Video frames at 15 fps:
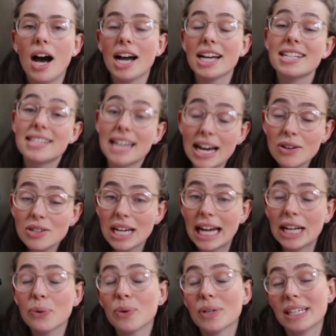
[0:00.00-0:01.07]
I doubt
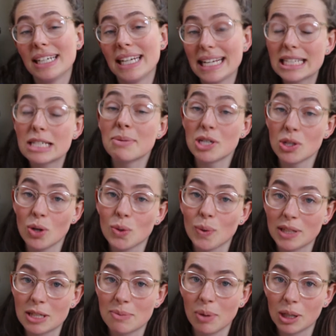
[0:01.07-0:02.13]
anyone needs to be told
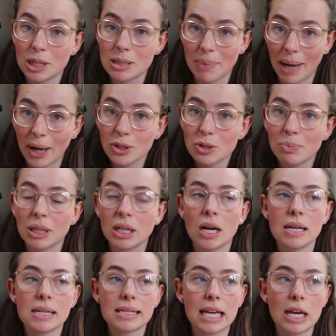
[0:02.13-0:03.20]
what this book is about
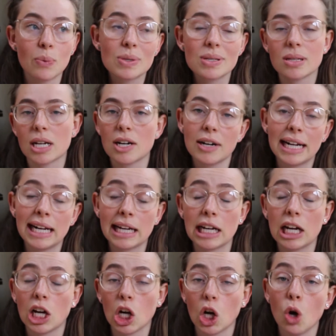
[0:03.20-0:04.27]
because it was literally like
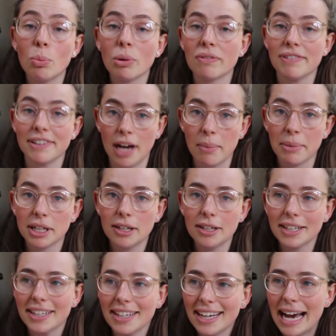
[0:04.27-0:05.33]
a global
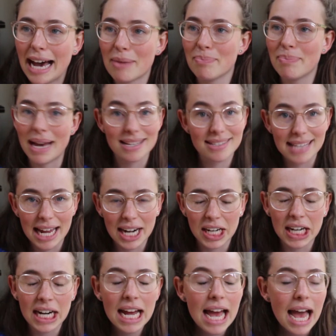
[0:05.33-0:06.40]
phenomenon and
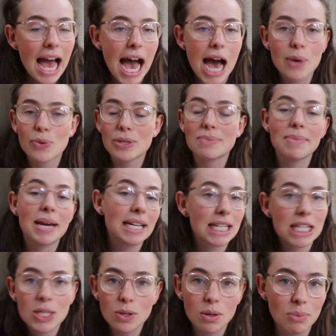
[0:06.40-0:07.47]
bestseller and was made
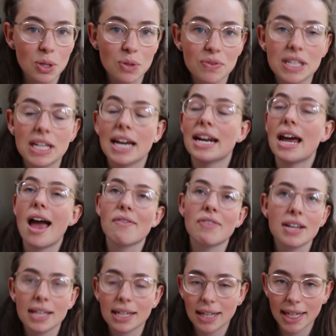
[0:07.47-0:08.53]
into a movie and
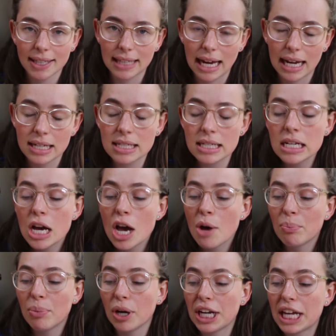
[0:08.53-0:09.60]
everything like that.
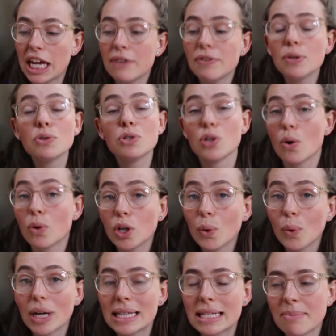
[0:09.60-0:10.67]
But if you don't know
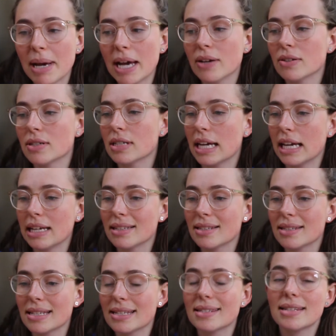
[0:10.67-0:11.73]
what it's about,
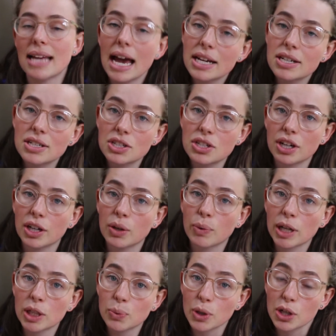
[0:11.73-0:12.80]
it's set during
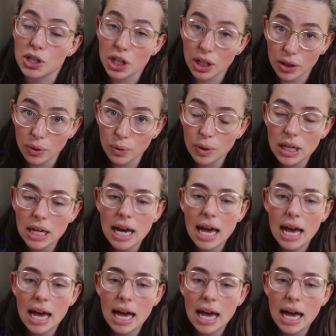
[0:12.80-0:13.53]
World War II